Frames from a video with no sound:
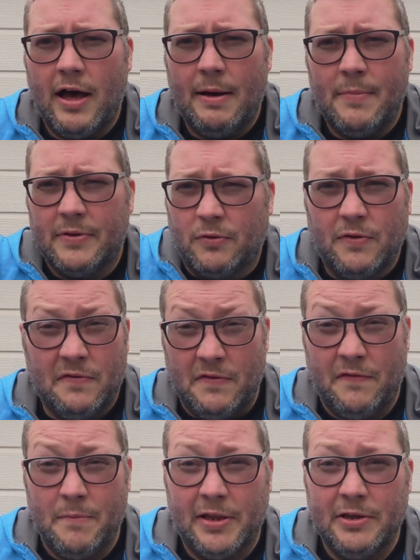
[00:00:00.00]
I don't know if
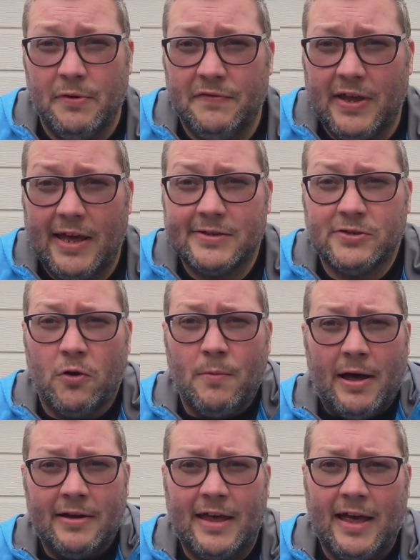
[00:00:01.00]
you're familiar with DXO
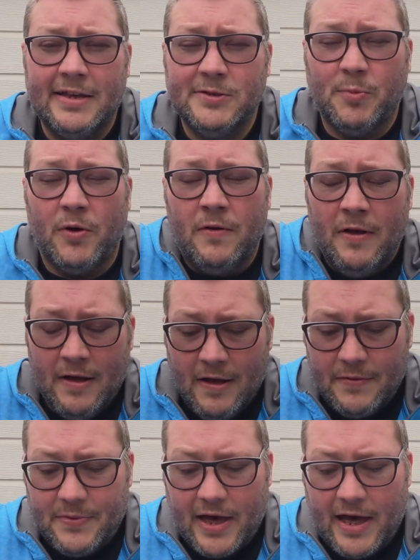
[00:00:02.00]
Mark, guys, but
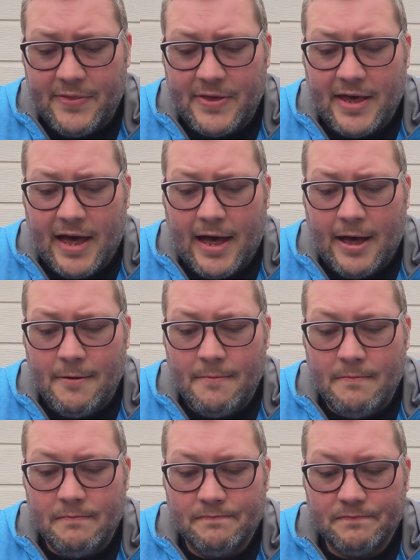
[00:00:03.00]
they're the
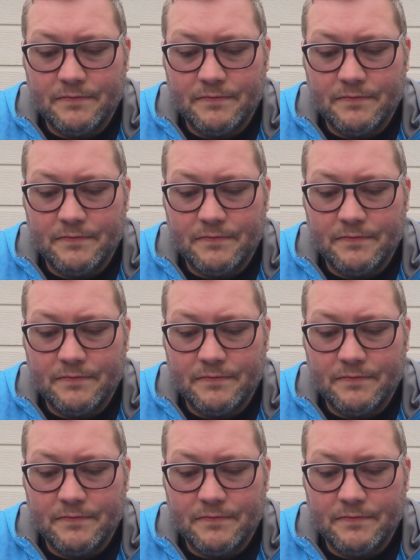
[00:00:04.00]
the